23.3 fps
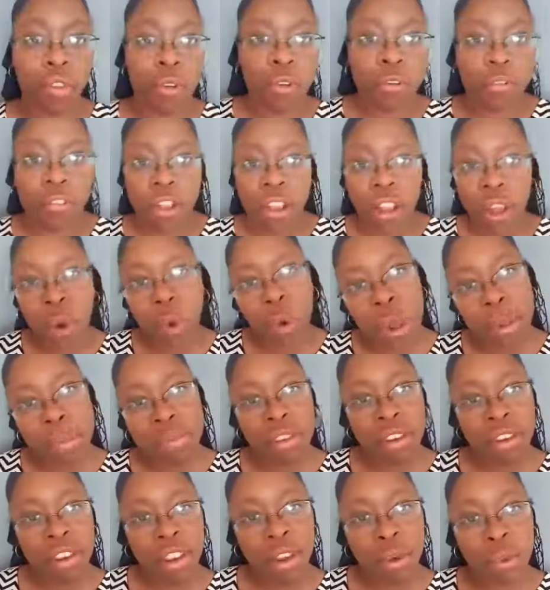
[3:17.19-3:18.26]
you feel equipped
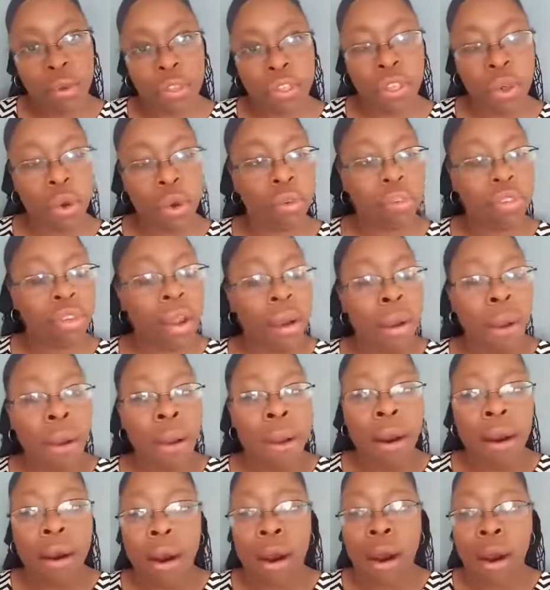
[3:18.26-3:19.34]
to deal with those
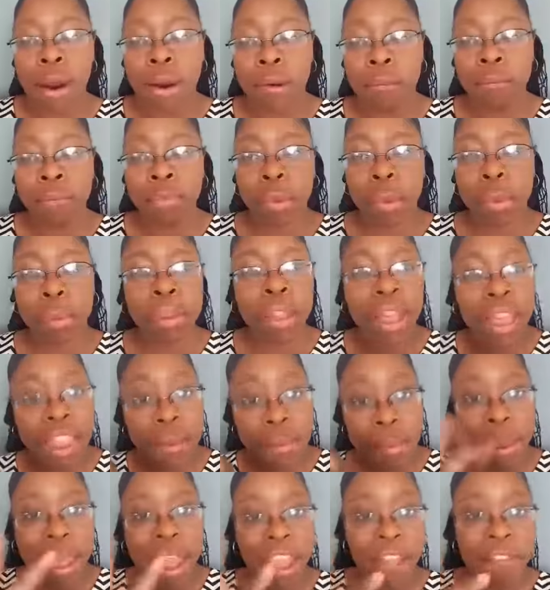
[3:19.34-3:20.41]
um,
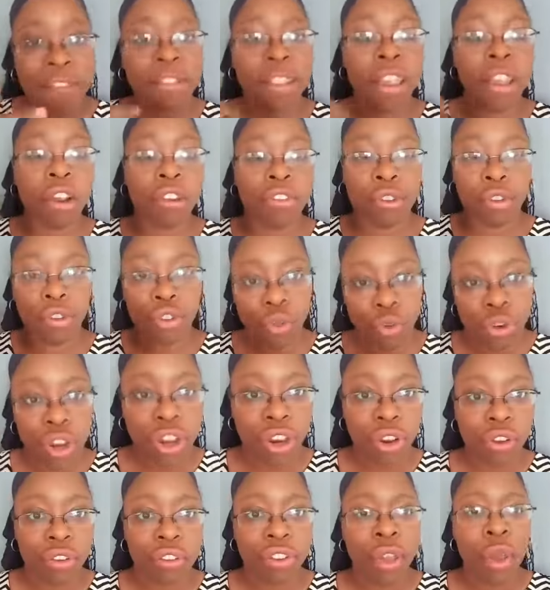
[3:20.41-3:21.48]
pain flares or
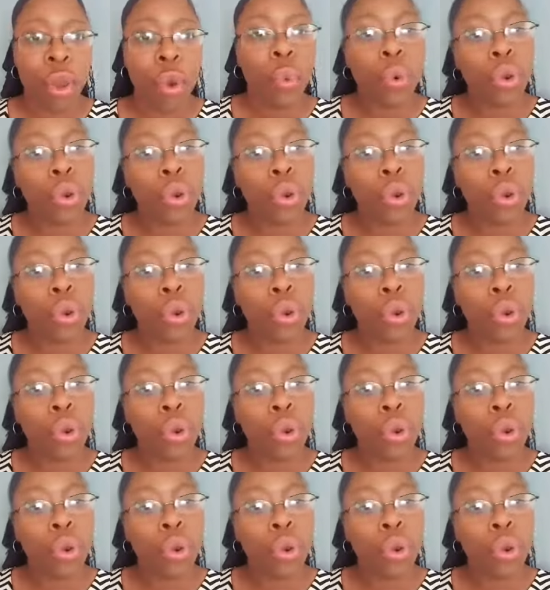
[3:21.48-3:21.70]
triggers?